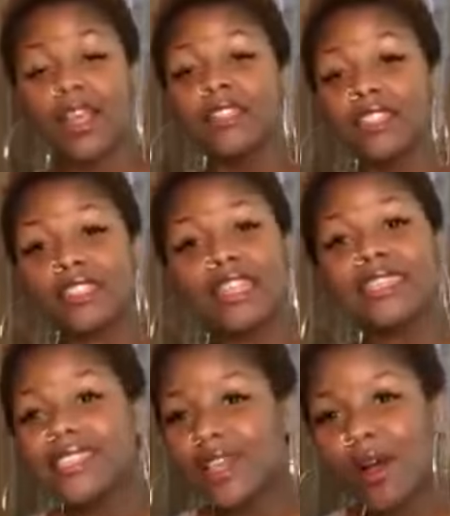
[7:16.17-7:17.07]
the
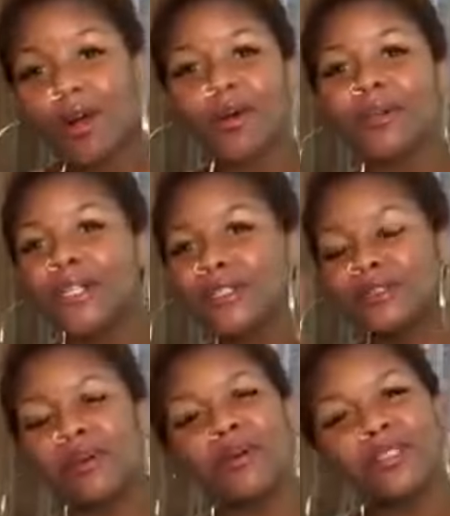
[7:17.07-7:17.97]
skin tone, the
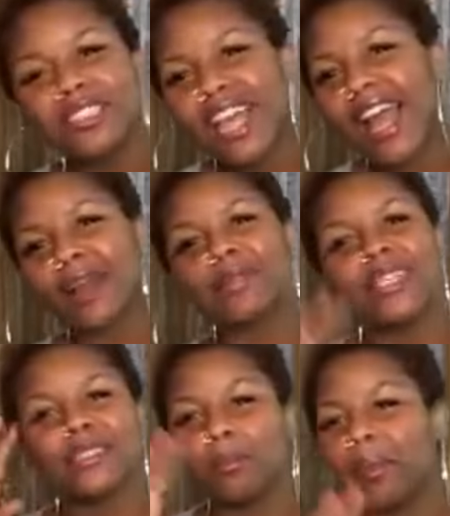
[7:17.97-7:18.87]
nose jobs,
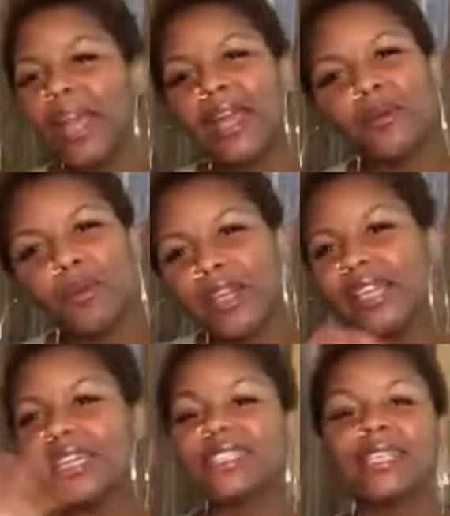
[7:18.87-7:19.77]
the bad
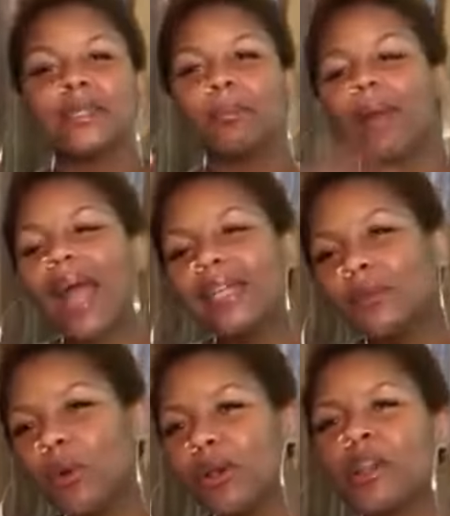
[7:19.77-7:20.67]
wigs, the body
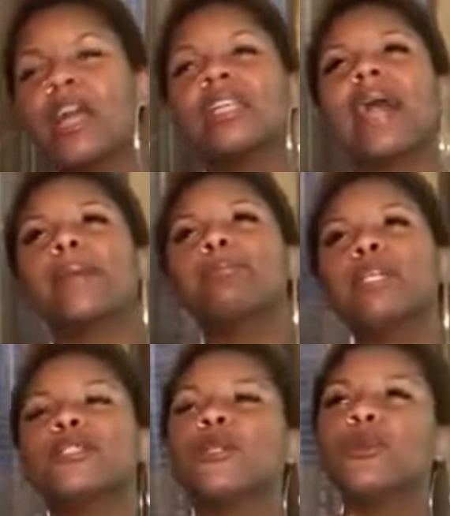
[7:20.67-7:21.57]
work. Like,
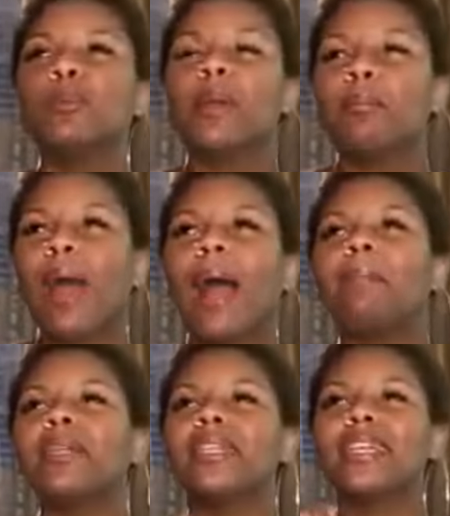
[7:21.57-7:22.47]
bitch, you've been
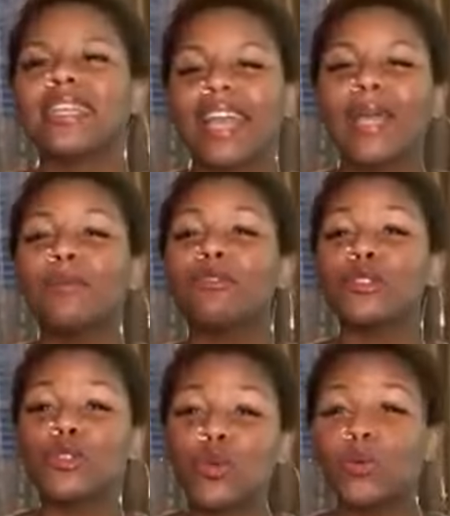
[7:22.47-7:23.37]
popping in the game for
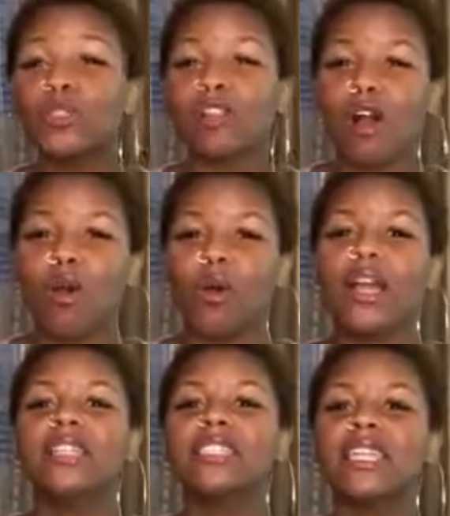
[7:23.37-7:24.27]
too long
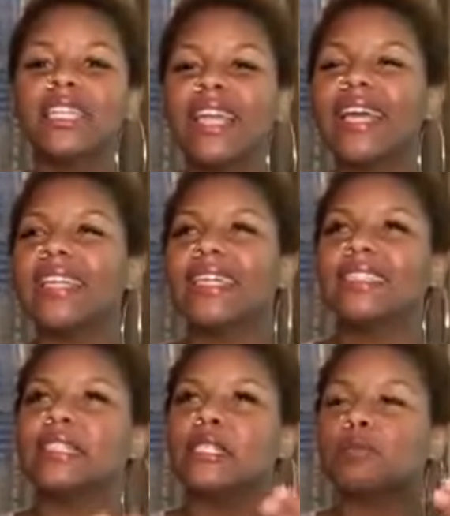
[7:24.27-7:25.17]
to let
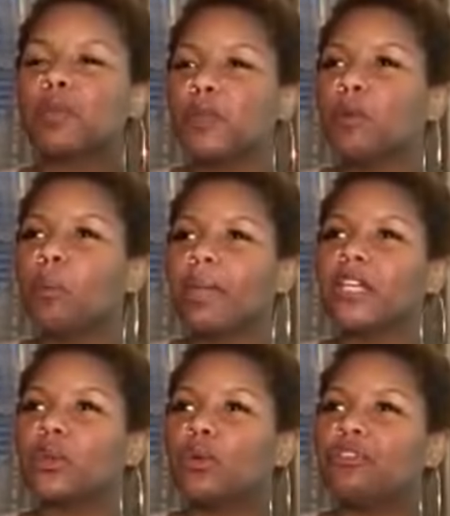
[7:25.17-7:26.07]
these people make
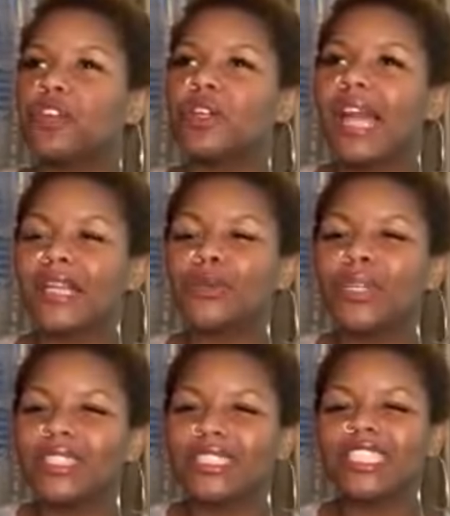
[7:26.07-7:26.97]
you feel like you
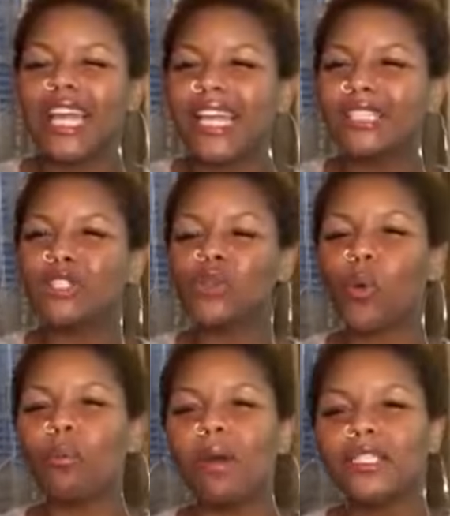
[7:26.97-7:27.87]
need to change so
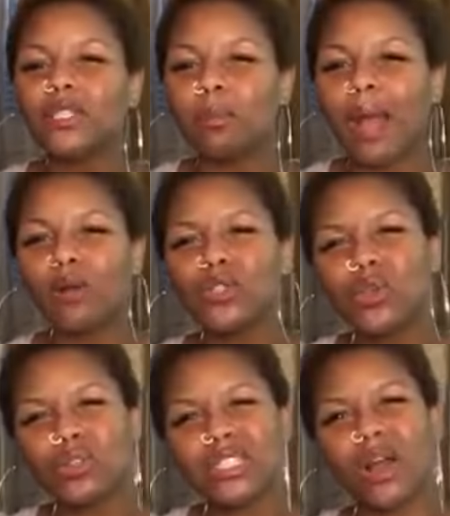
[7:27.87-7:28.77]
much about
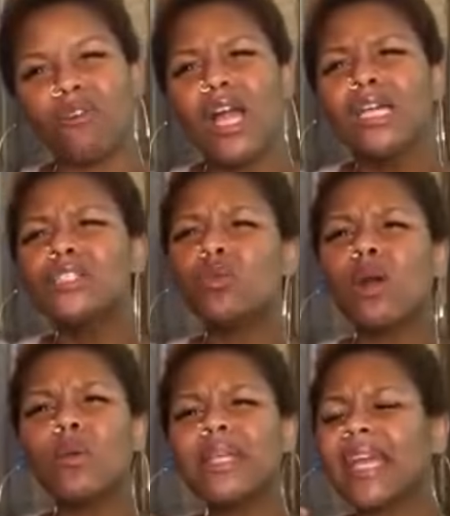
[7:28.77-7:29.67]
yourself to
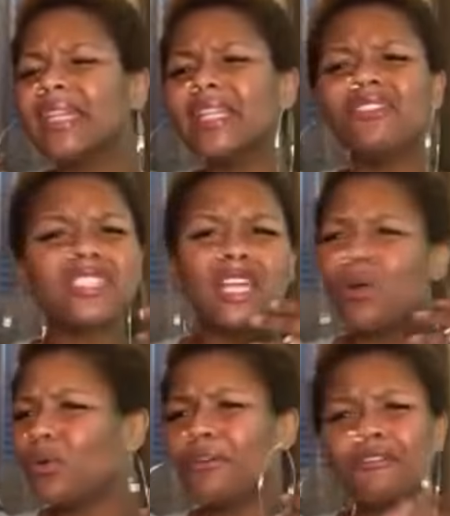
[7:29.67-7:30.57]
where we can't even tell
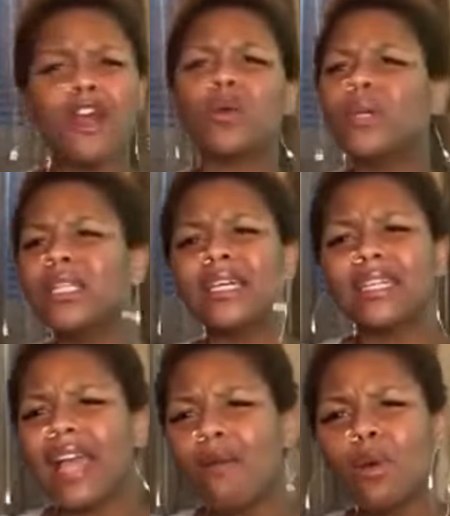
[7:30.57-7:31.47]
who the fuck we looking
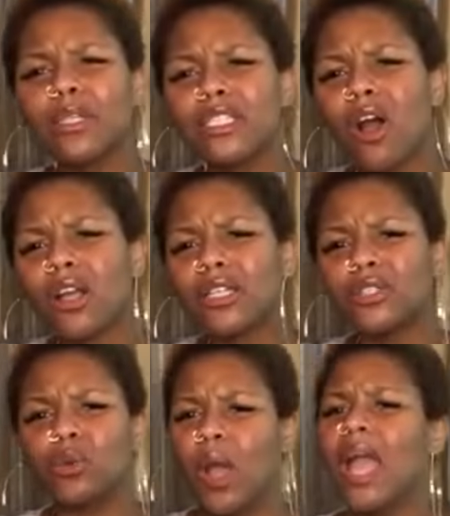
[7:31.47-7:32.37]
at when we talking to
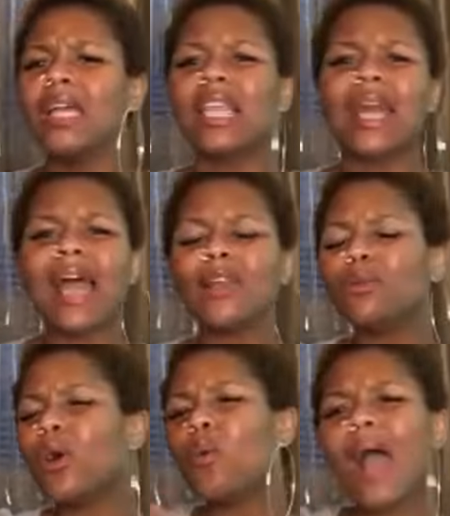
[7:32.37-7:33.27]
you. Like, I don't
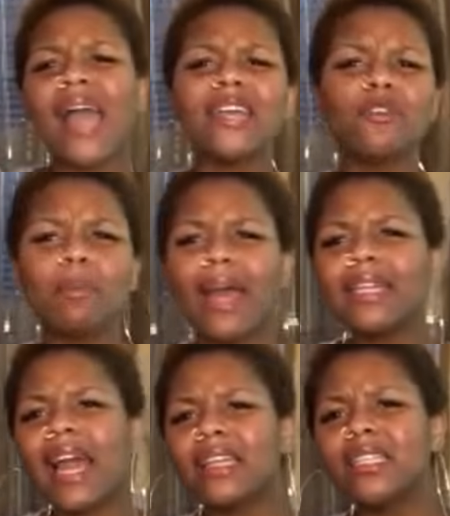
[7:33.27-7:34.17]
know why everybody
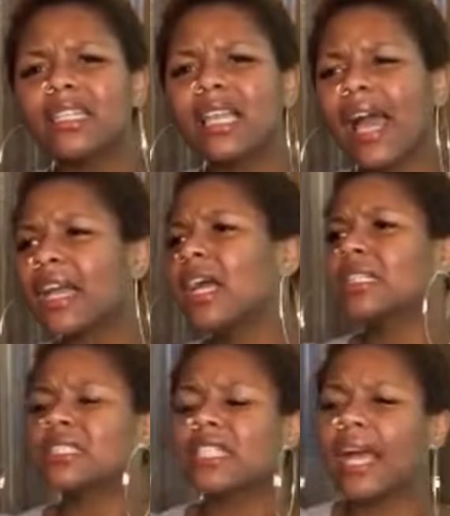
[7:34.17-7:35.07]
gotta look like
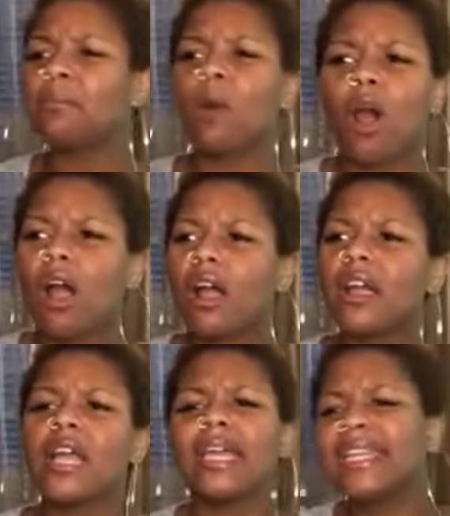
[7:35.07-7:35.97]
Tamar
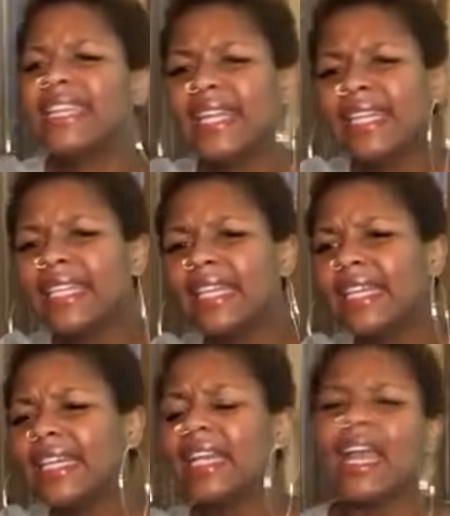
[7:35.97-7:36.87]
and
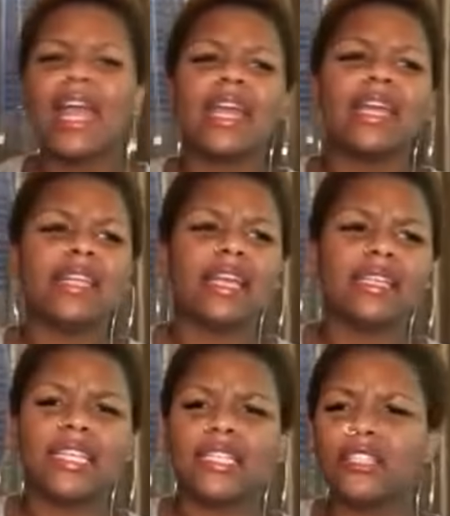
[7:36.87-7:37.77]
Nene
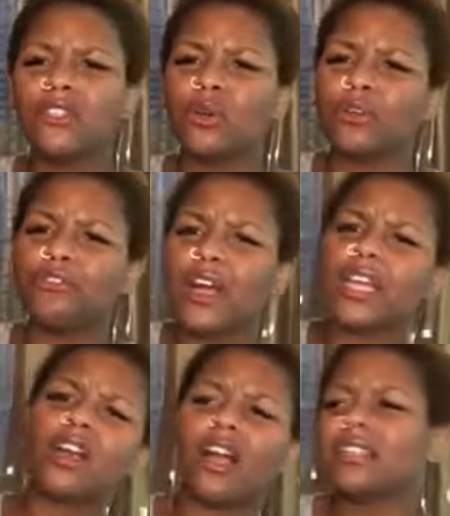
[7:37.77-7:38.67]
and you know, the
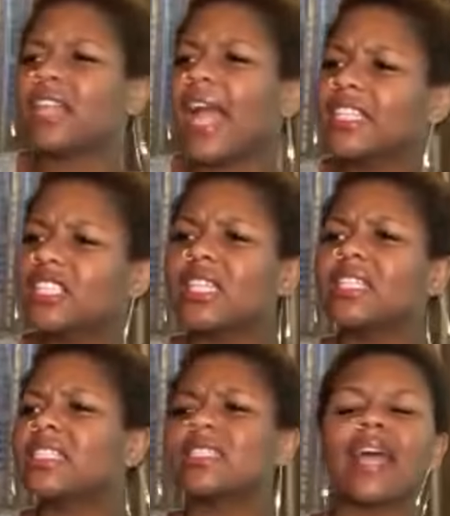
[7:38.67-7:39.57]
fucking
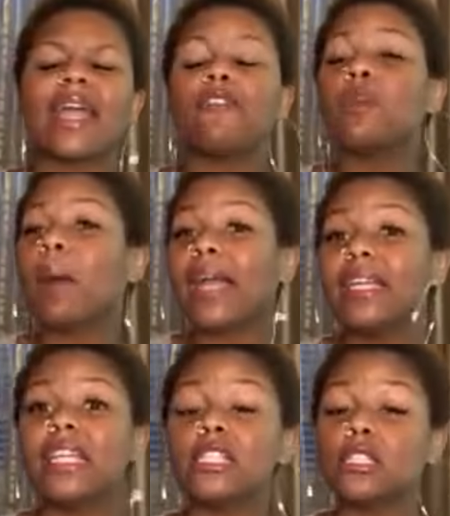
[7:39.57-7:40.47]
Kardashians. It's like
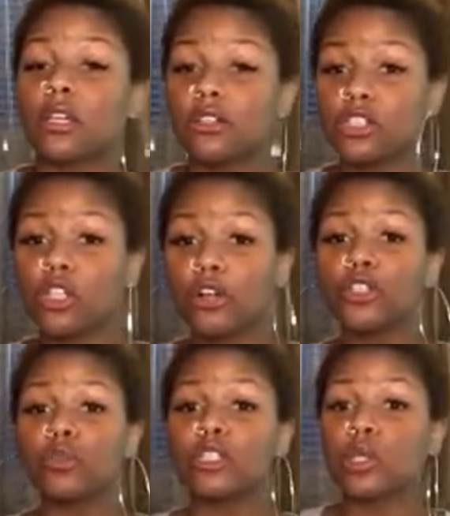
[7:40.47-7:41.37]
everybody gets
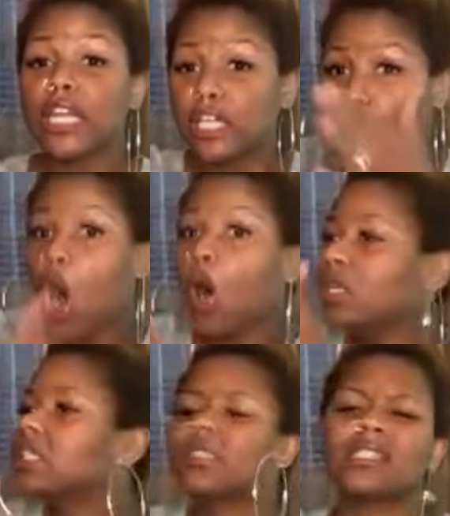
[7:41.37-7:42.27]
surgery so they can all
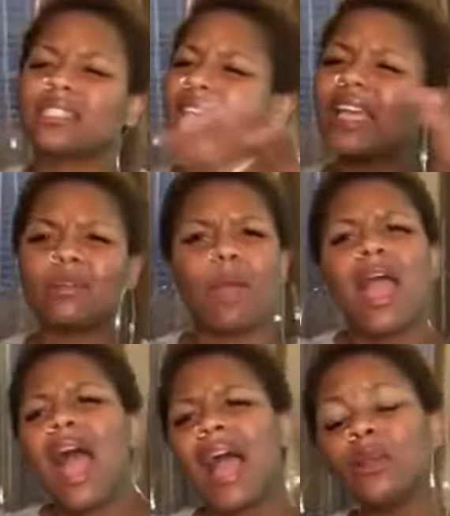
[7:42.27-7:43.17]
look the same.
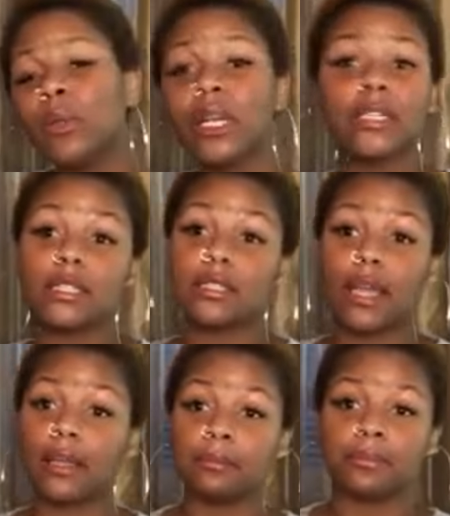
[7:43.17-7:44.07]
I don't want to look the
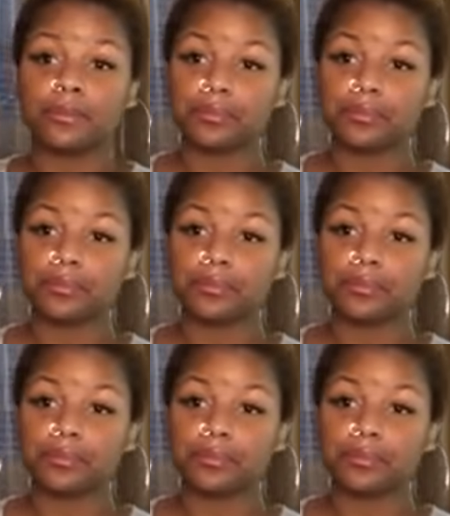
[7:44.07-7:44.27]
same.